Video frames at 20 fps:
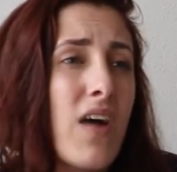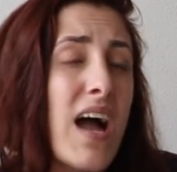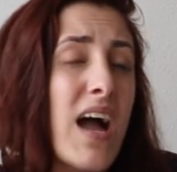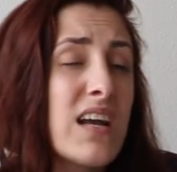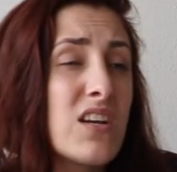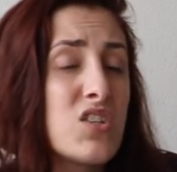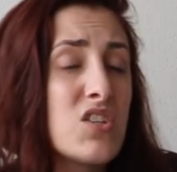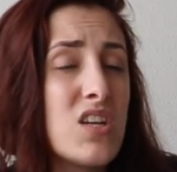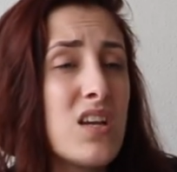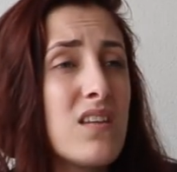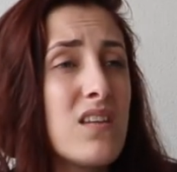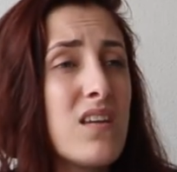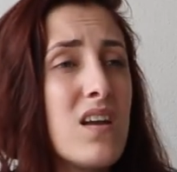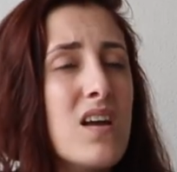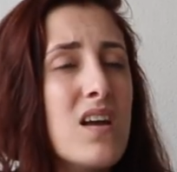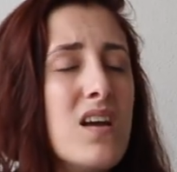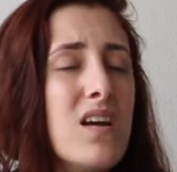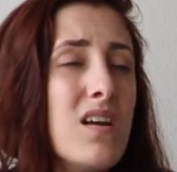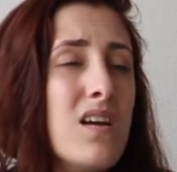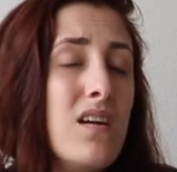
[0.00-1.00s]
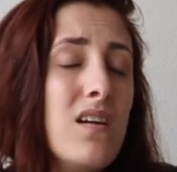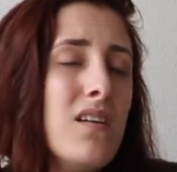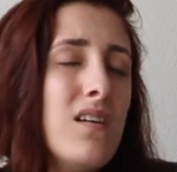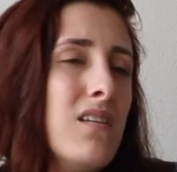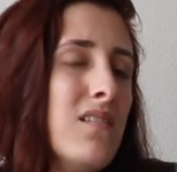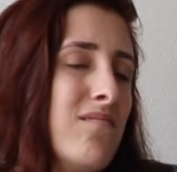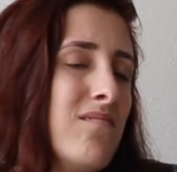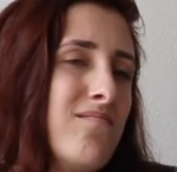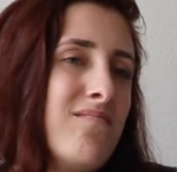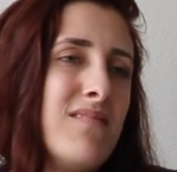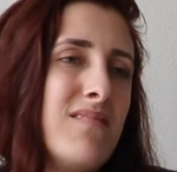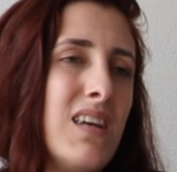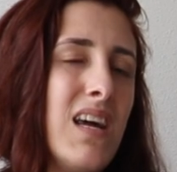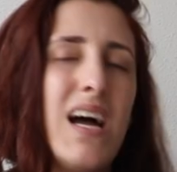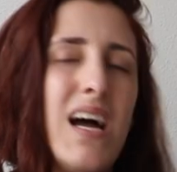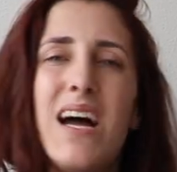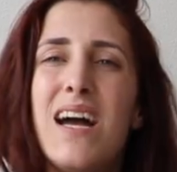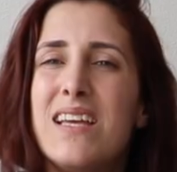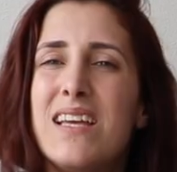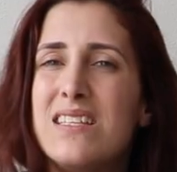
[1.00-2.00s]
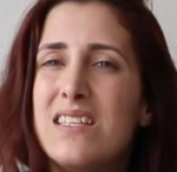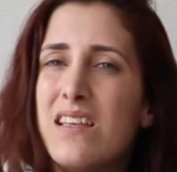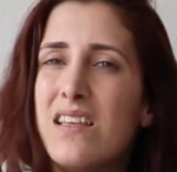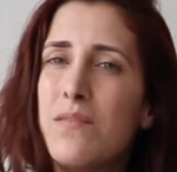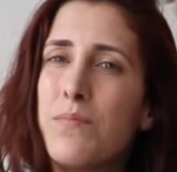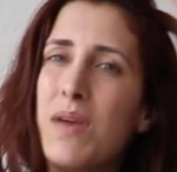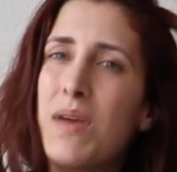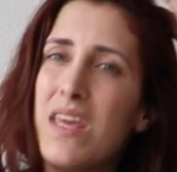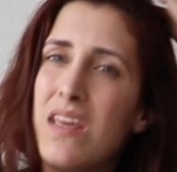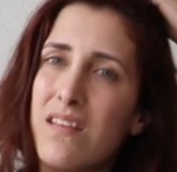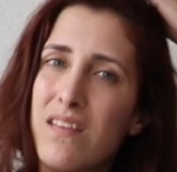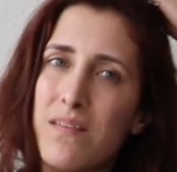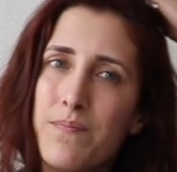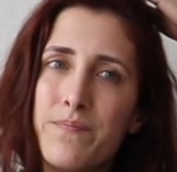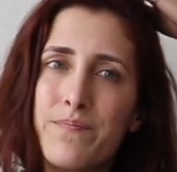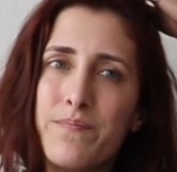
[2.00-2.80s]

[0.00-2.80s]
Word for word: action. Ah, I didn't buy it.